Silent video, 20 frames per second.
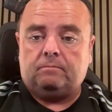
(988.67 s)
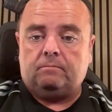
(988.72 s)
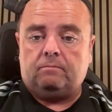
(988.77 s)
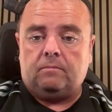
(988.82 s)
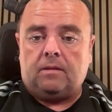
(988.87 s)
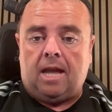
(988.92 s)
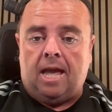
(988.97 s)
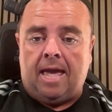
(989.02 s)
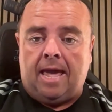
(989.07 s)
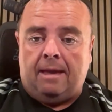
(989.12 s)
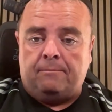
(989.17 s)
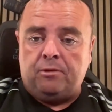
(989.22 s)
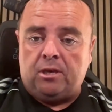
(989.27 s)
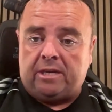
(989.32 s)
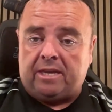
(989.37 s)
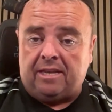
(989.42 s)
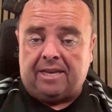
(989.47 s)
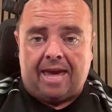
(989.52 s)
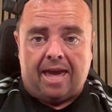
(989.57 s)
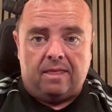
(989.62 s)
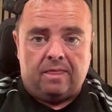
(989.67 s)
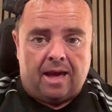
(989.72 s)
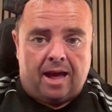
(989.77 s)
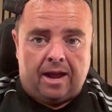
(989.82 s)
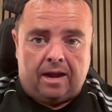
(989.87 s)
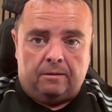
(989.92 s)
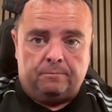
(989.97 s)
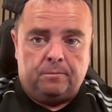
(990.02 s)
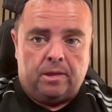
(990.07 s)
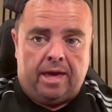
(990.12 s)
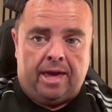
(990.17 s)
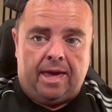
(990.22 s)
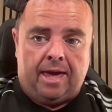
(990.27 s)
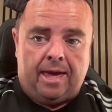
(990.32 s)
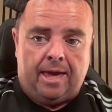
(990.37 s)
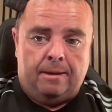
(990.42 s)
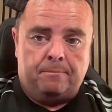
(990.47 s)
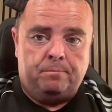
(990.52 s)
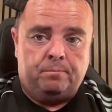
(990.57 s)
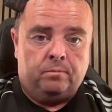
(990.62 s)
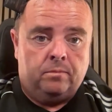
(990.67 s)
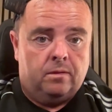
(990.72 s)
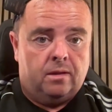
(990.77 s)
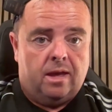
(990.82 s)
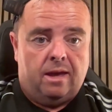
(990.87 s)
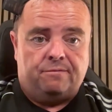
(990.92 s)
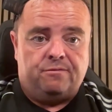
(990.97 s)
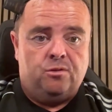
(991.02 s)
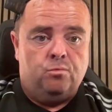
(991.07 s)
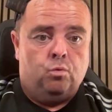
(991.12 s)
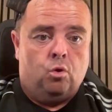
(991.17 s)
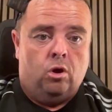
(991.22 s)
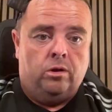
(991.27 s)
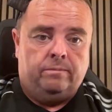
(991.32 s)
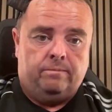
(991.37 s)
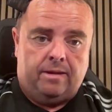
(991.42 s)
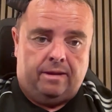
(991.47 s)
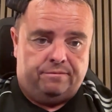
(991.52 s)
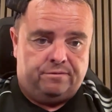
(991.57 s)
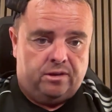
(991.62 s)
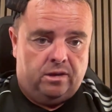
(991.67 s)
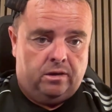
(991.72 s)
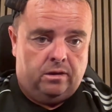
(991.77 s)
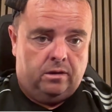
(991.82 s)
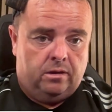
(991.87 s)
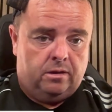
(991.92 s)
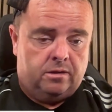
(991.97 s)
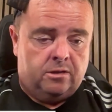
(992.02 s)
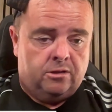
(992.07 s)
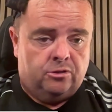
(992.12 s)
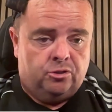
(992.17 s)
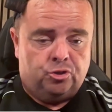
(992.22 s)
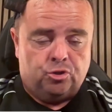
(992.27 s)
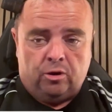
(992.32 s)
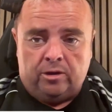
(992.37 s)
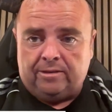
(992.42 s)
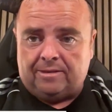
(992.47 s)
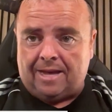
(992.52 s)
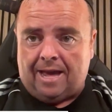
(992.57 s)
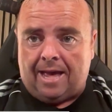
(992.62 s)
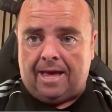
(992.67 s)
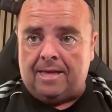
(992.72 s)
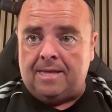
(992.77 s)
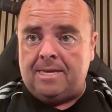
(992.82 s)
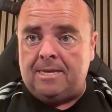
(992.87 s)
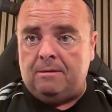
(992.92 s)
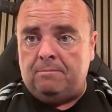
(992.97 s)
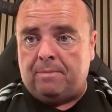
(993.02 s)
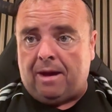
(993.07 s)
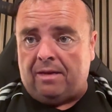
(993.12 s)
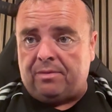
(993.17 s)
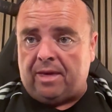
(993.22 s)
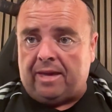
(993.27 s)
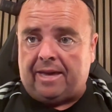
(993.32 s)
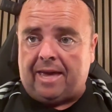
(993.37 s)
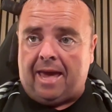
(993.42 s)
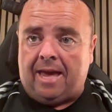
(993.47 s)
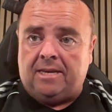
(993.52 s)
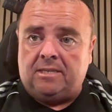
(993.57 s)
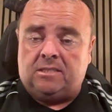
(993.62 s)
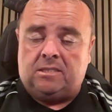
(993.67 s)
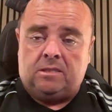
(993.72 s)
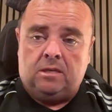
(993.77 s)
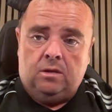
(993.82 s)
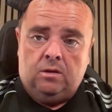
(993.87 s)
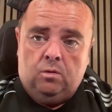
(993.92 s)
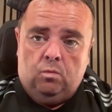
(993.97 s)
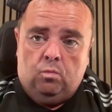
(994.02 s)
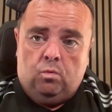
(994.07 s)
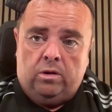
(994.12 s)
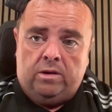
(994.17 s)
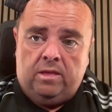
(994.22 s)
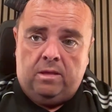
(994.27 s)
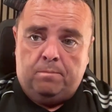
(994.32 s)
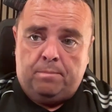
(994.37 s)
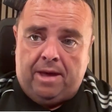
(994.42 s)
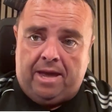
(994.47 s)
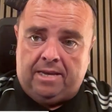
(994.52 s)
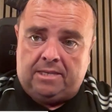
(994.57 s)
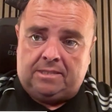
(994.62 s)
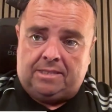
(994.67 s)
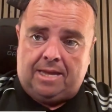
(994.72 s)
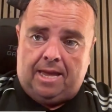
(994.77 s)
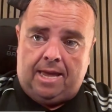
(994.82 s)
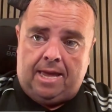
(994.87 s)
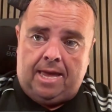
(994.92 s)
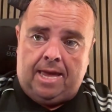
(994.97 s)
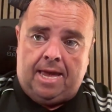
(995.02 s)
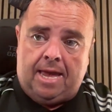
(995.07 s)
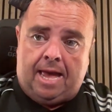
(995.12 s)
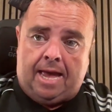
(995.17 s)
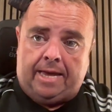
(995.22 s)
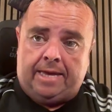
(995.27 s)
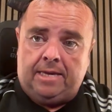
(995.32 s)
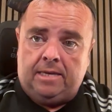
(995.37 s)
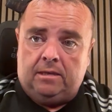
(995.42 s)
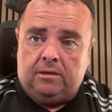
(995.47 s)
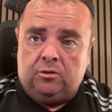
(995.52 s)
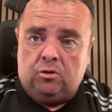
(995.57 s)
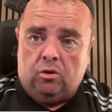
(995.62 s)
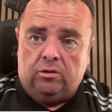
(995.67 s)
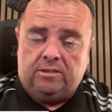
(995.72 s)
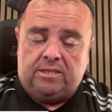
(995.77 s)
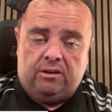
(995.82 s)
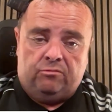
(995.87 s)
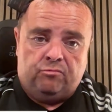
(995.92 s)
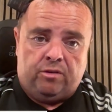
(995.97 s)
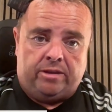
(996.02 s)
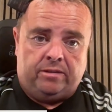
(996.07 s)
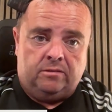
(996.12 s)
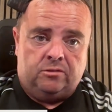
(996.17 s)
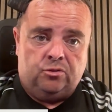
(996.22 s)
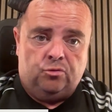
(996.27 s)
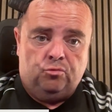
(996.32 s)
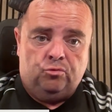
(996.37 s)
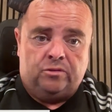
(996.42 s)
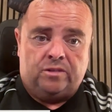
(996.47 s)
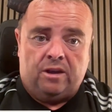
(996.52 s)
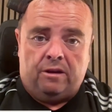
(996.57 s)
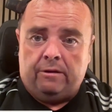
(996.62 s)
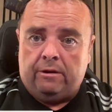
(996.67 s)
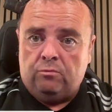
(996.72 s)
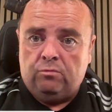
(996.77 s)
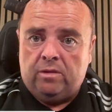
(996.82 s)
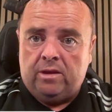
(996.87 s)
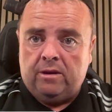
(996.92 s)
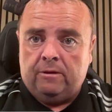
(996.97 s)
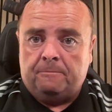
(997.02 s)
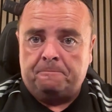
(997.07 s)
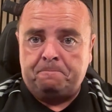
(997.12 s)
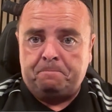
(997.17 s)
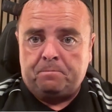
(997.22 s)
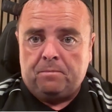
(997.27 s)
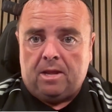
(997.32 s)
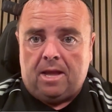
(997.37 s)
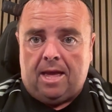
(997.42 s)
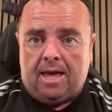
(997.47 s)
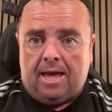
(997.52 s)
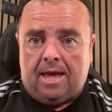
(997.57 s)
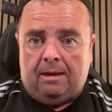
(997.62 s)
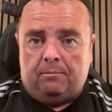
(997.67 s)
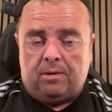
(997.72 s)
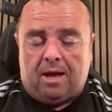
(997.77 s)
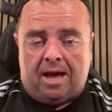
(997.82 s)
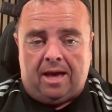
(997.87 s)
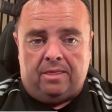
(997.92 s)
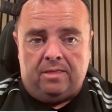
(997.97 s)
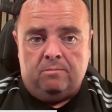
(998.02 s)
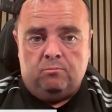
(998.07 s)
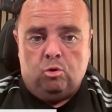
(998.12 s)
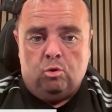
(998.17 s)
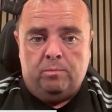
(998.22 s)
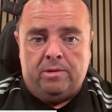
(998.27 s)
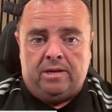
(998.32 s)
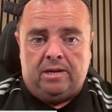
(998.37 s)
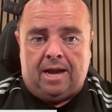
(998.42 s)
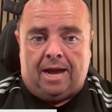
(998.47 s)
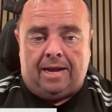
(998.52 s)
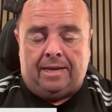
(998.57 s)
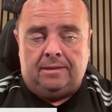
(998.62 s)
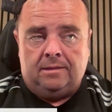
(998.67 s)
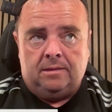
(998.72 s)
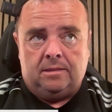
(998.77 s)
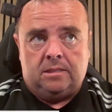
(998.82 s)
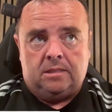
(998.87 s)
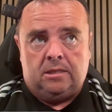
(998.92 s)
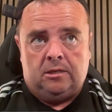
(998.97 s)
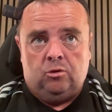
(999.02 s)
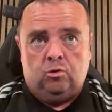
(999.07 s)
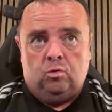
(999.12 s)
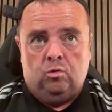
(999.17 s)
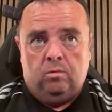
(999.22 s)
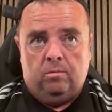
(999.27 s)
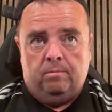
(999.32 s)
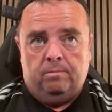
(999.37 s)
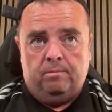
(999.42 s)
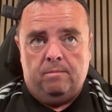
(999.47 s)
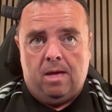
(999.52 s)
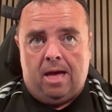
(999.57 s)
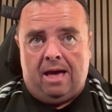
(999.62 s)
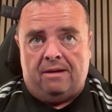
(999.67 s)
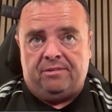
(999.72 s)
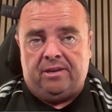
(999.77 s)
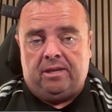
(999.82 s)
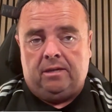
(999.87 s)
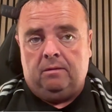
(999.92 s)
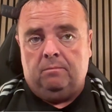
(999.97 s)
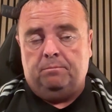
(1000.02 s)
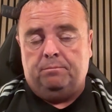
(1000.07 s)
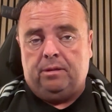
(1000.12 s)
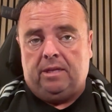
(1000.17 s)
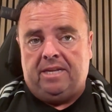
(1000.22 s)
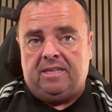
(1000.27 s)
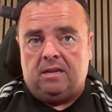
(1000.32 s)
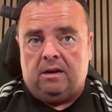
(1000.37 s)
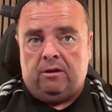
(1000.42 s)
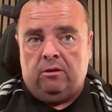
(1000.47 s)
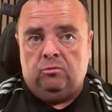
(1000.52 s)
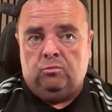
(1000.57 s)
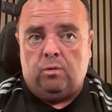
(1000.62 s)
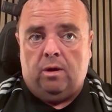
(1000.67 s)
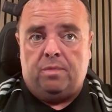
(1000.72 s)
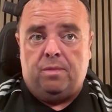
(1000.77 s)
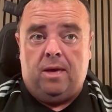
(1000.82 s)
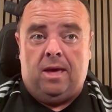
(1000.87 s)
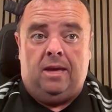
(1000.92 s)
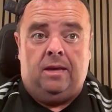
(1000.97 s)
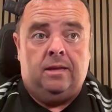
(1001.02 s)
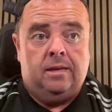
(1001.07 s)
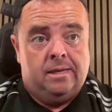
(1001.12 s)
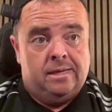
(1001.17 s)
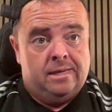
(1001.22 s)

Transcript: can get that if you want, if you enjoyed that. But I think it is one of the best AI content writing tools that are out there at the moment. And, you know, having played around with it,